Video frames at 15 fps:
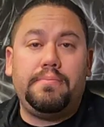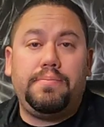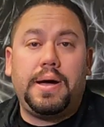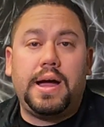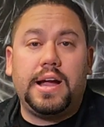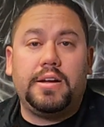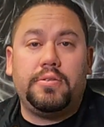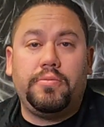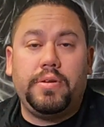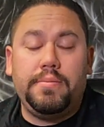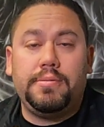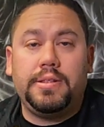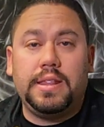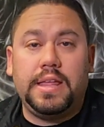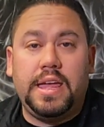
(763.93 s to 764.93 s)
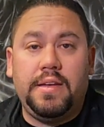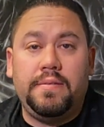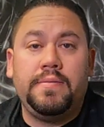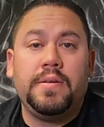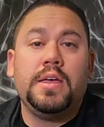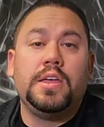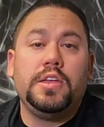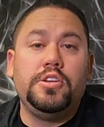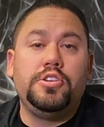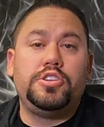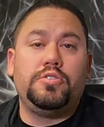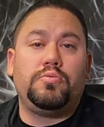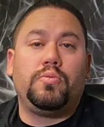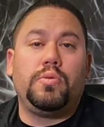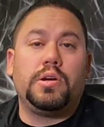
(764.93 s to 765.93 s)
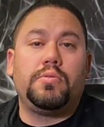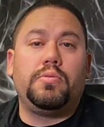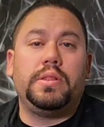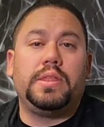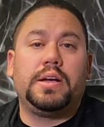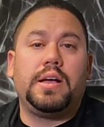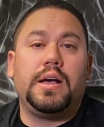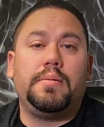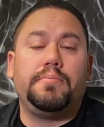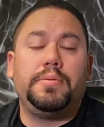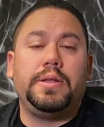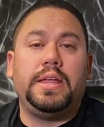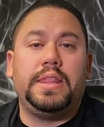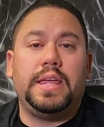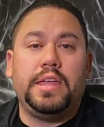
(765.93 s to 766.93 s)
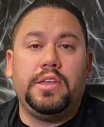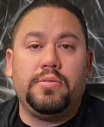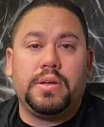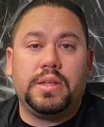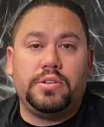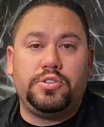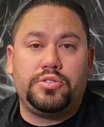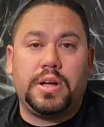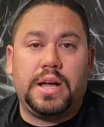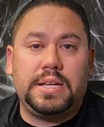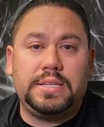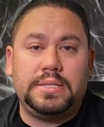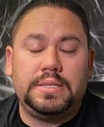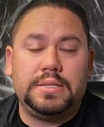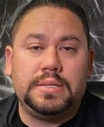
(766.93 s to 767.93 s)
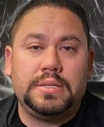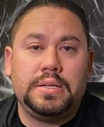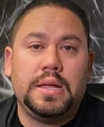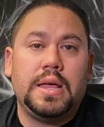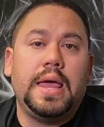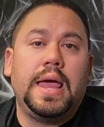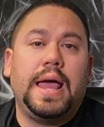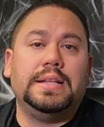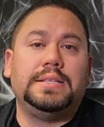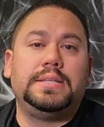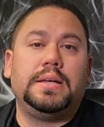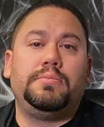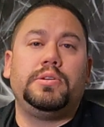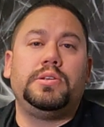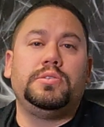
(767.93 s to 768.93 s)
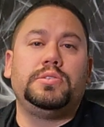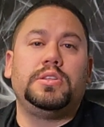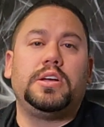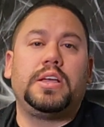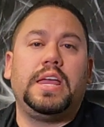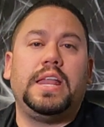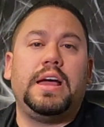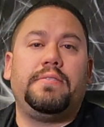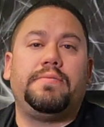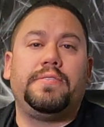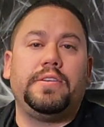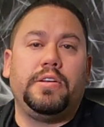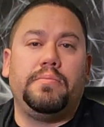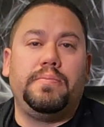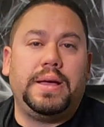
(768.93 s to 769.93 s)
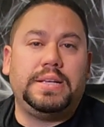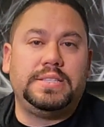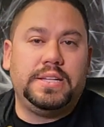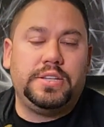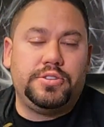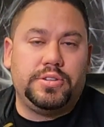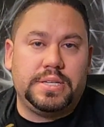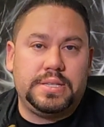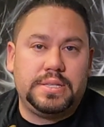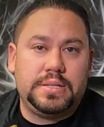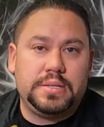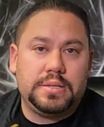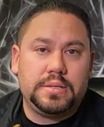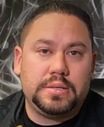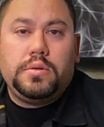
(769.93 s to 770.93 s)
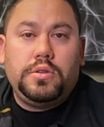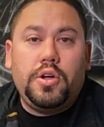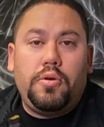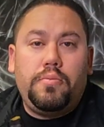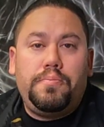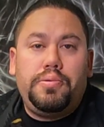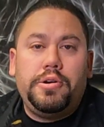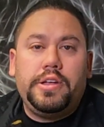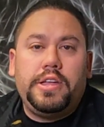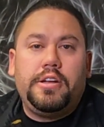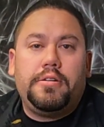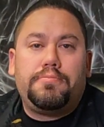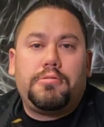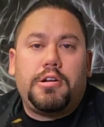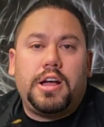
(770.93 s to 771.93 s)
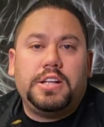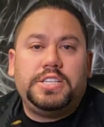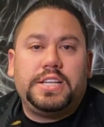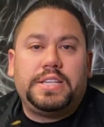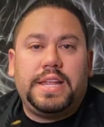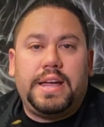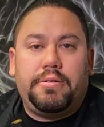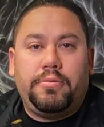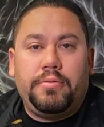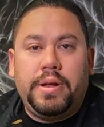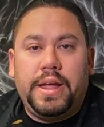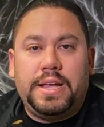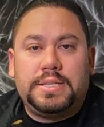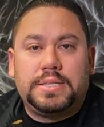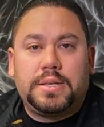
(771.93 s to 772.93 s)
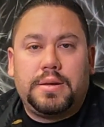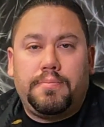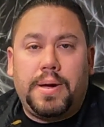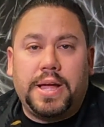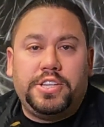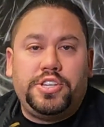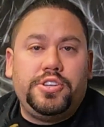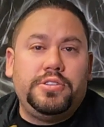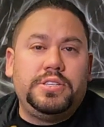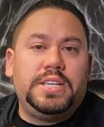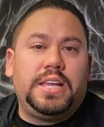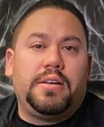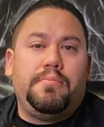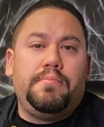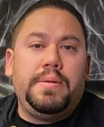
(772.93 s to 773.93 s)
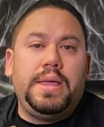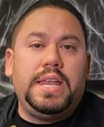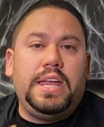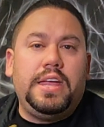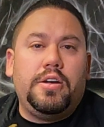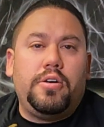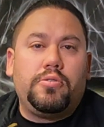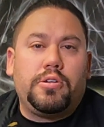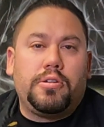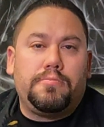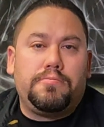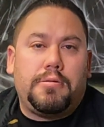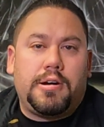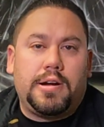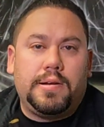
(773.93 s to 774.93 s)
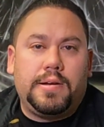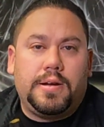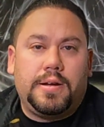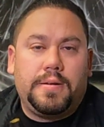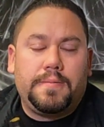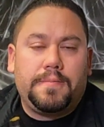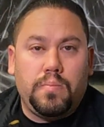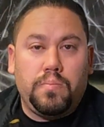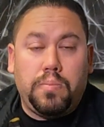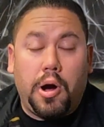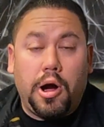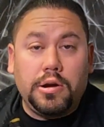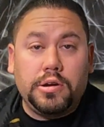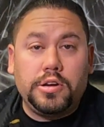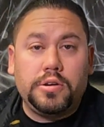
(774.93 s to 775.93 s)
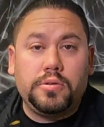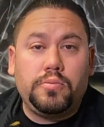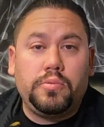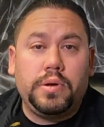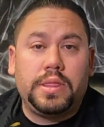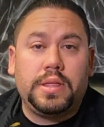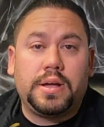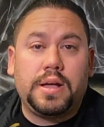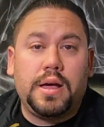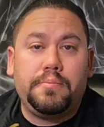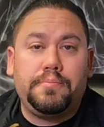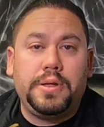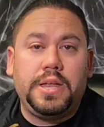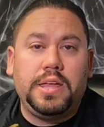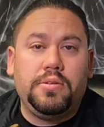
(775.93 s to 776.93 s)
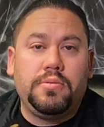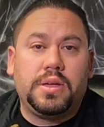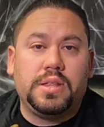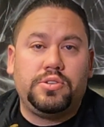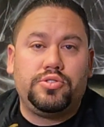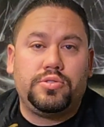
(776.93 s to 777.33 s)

Empire, we believe you should work with a company that you can trust and someone who's looking out for your best interest. Don't put your project at risk by choosing a mediocre partner. Partner with a company you can